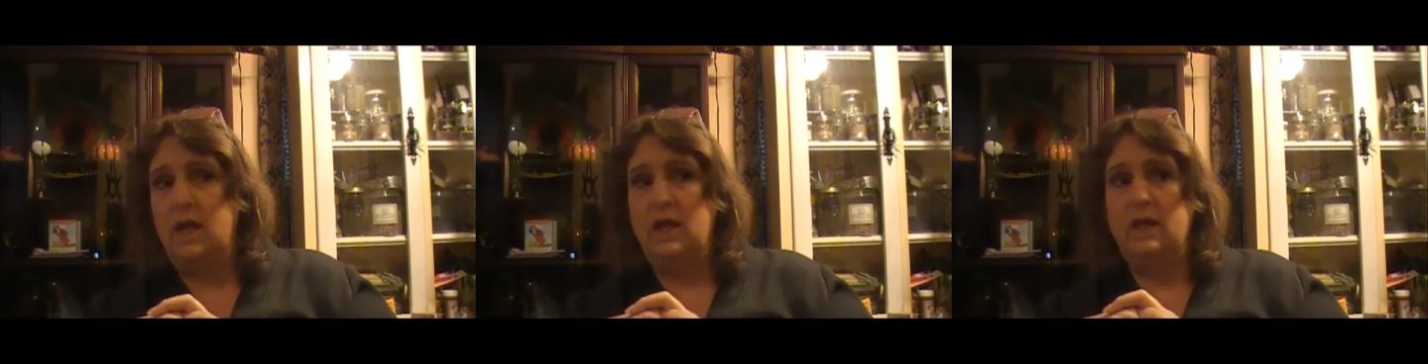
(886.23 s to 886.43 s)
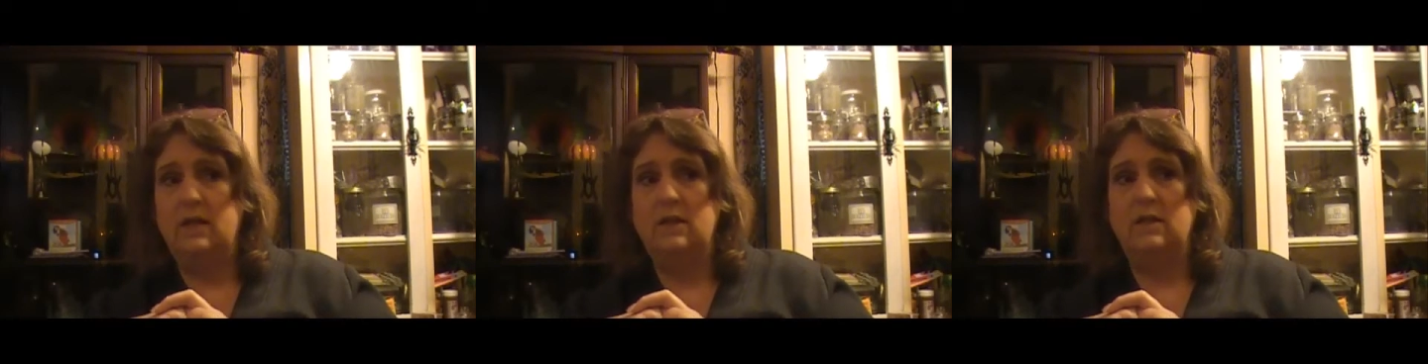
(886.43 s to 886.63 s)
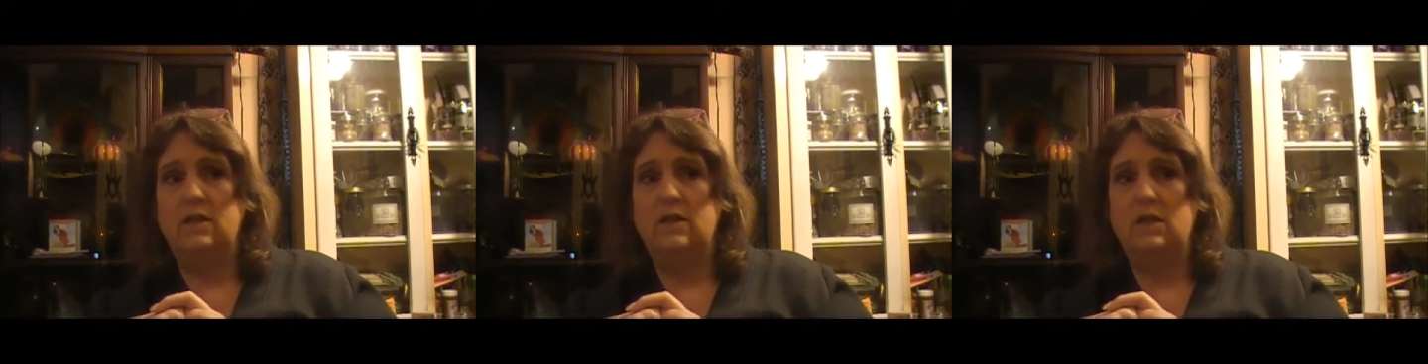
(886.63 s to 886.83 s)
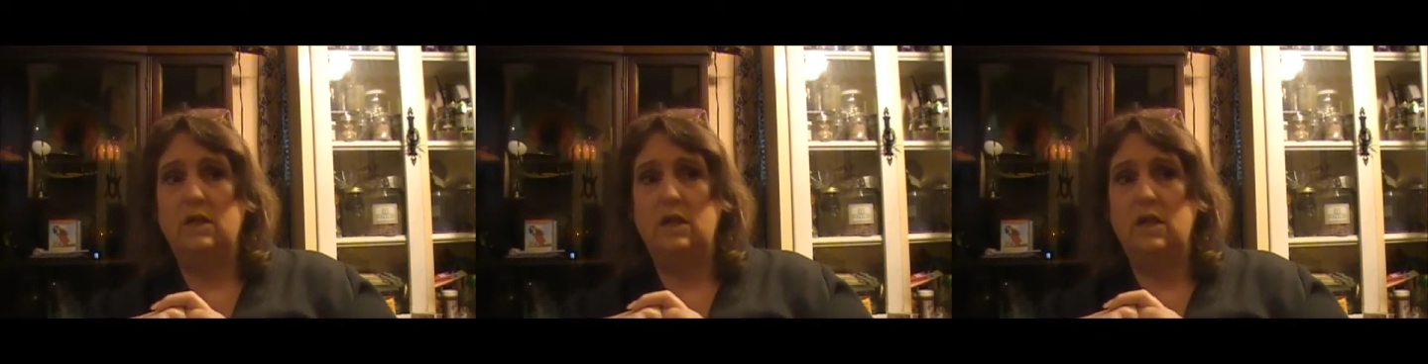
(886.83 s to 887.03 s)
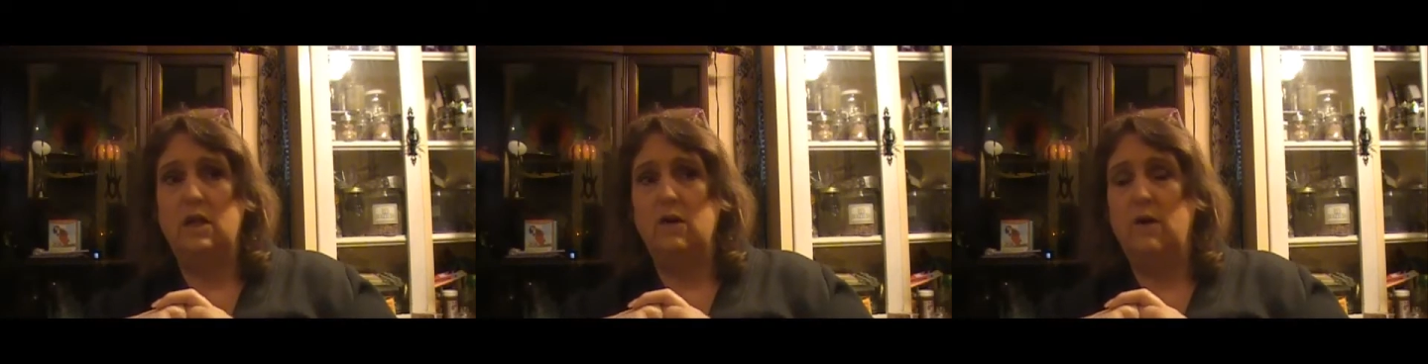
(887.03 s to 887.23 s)
I
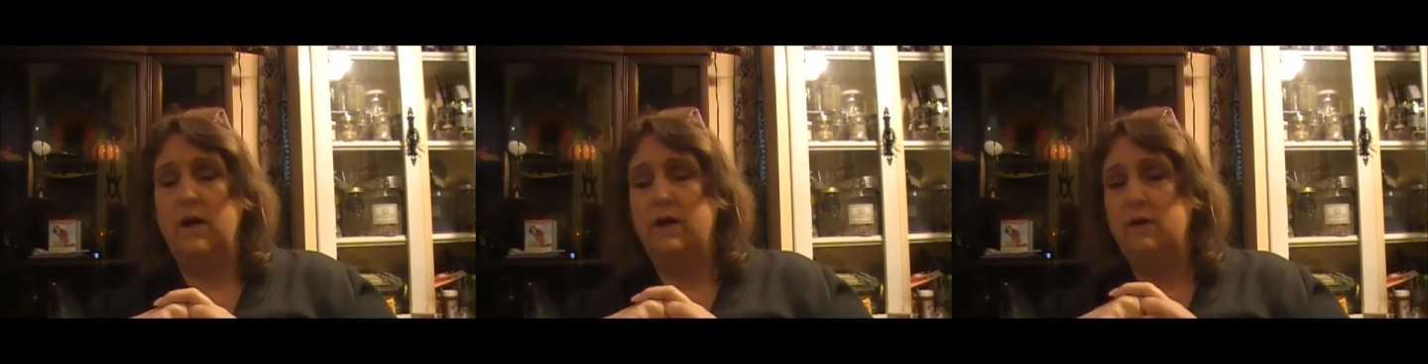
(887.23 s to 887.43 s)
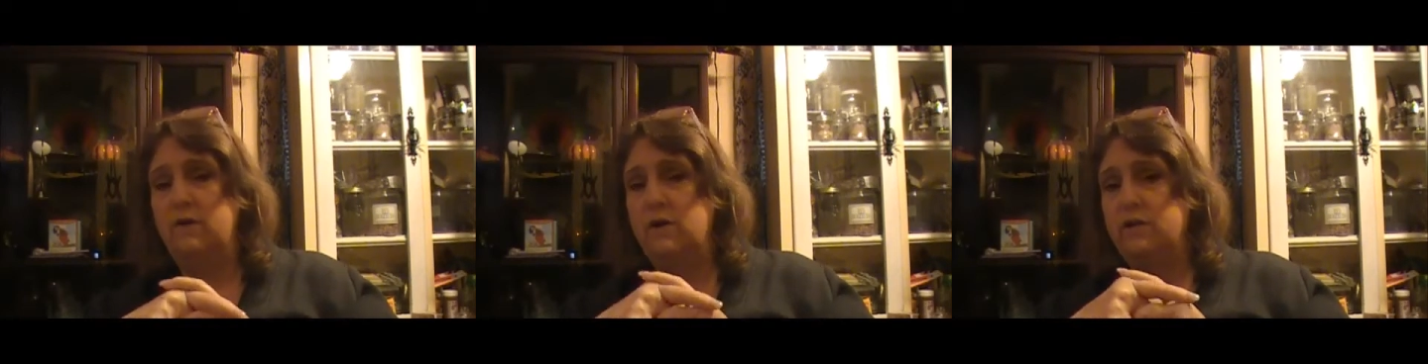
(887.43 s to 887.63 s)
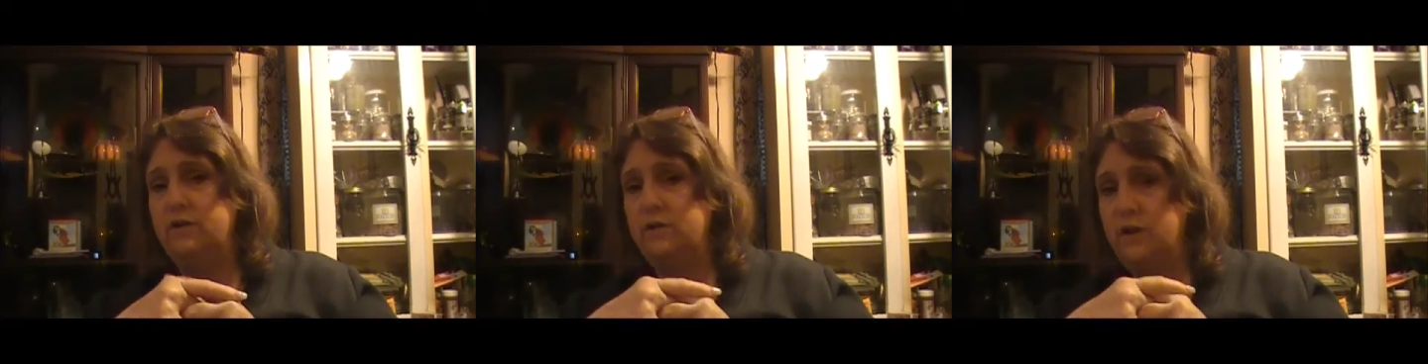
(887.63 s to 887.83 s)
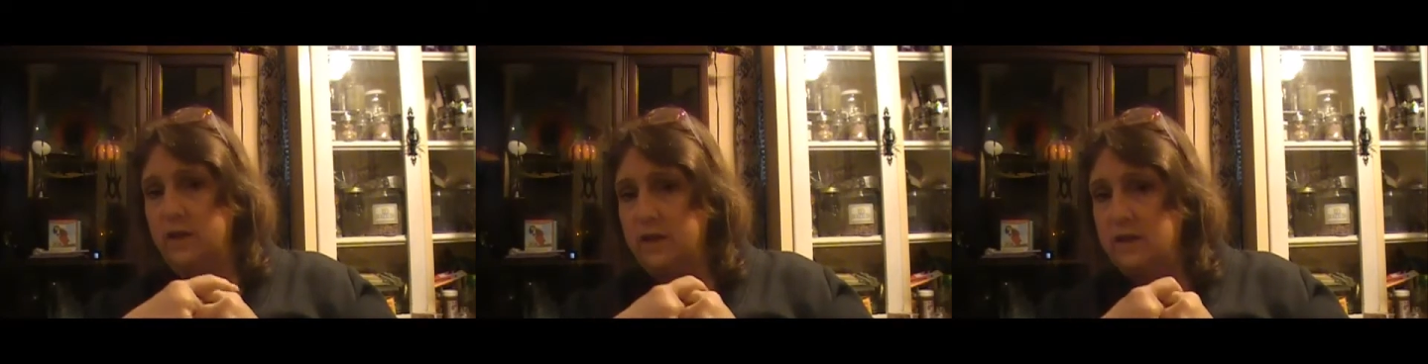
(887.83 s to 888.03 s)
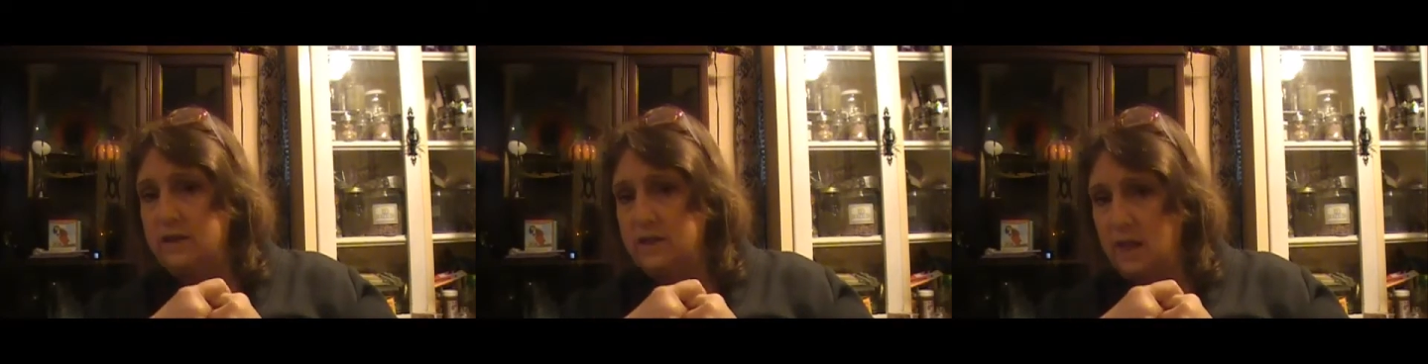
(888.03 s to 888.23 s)
know
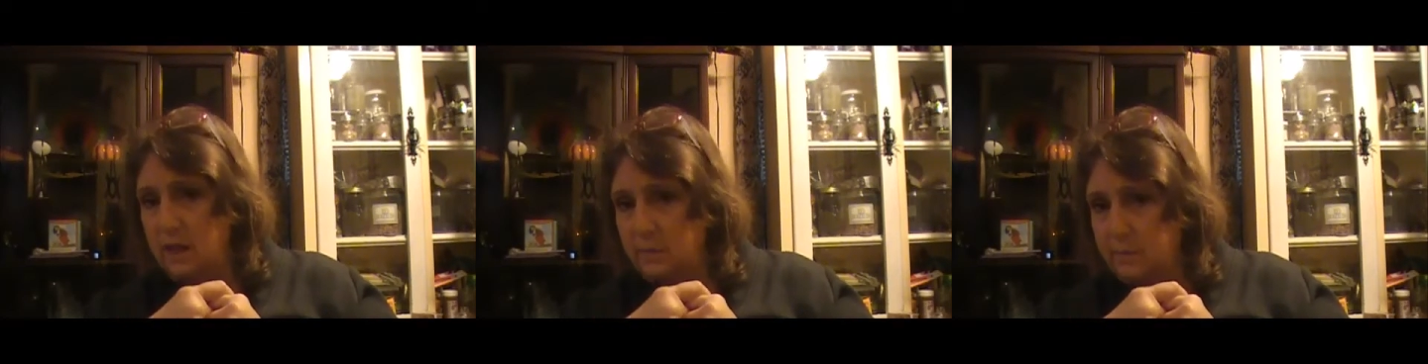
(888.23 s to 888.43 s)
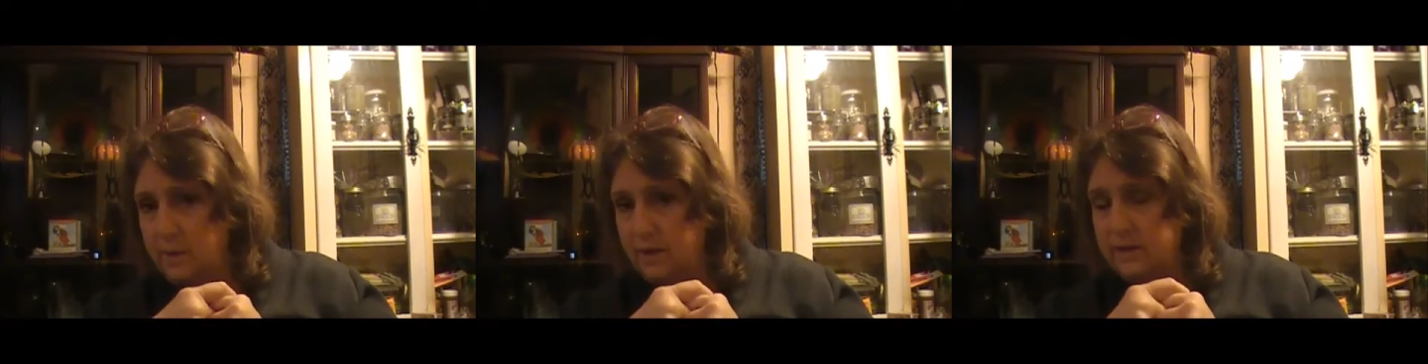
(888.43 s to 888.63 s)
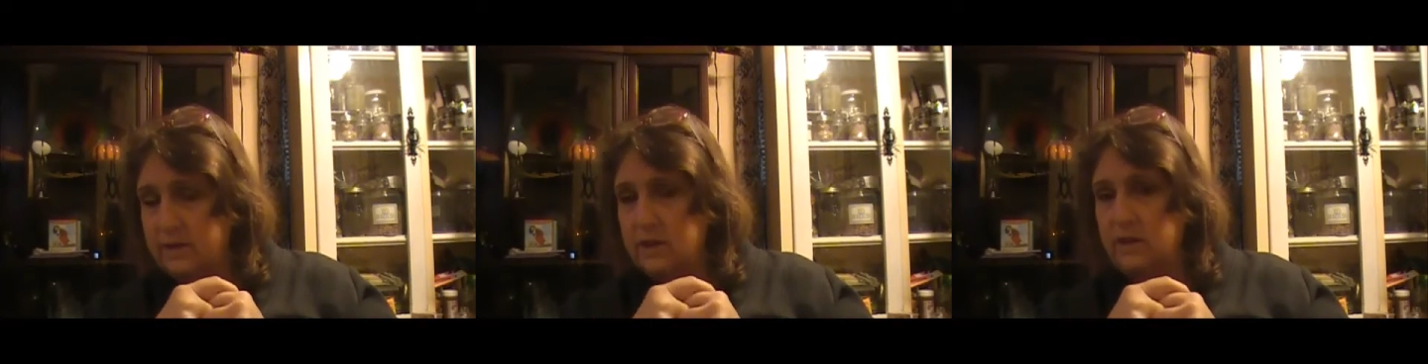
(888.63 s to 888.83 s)
Australia celebrates